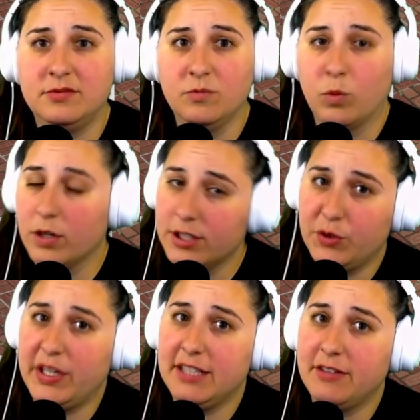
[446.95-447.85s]
weren't
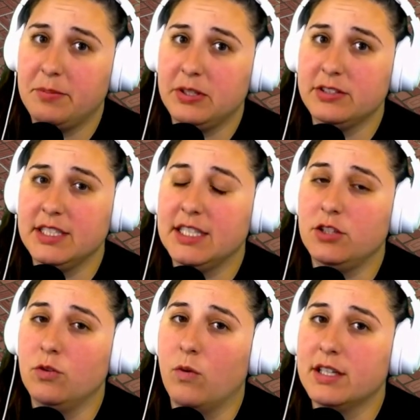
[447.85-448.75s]
creative at building and
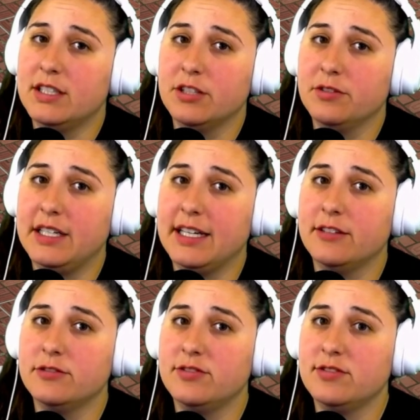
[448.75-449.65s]
you wanted a
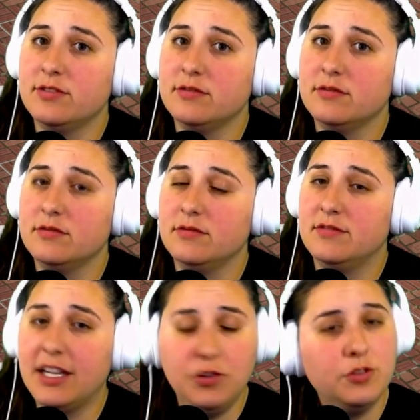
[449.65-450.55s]
greenhouse,
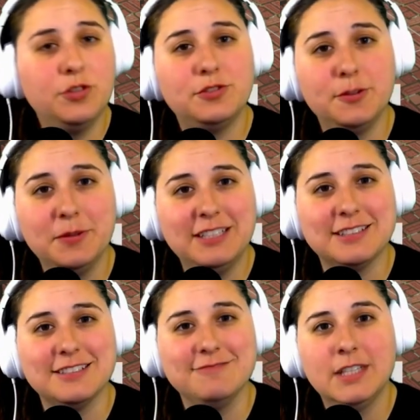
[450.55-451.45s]
now you can do it super
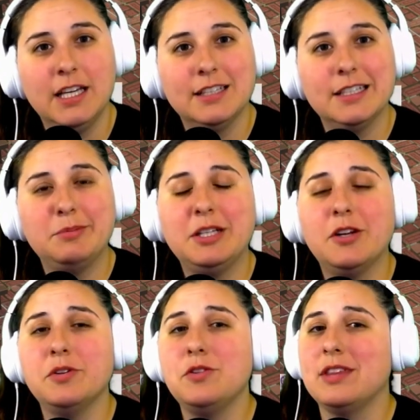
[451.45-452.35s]
easily. Let me know
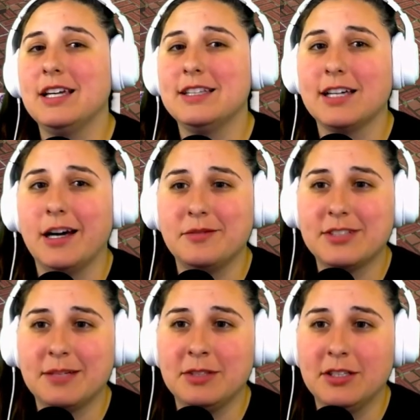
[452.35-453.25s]
what you think in the comments
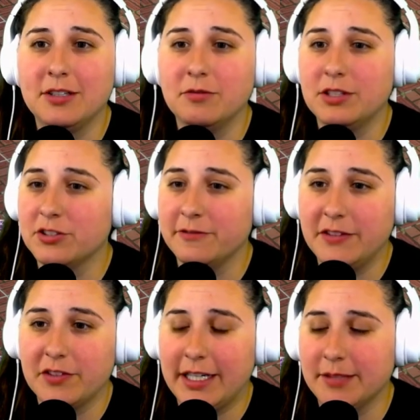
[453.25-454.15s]
down below. What is your
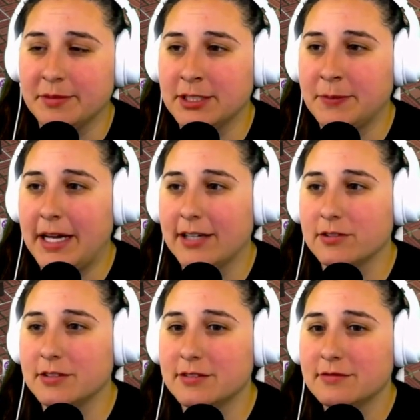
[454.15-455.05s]
favorite item in this pack,
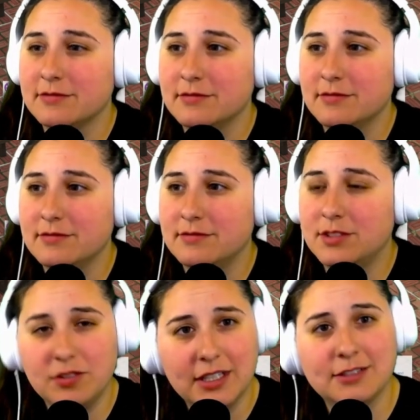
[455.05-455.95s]
or
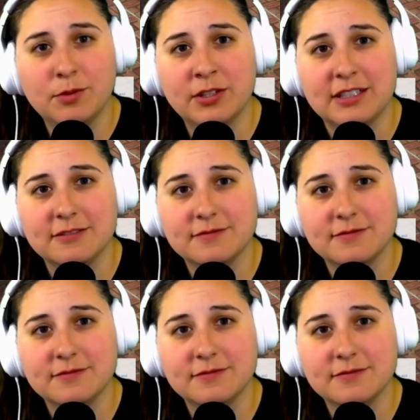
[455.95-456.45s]
do you think it's worth it?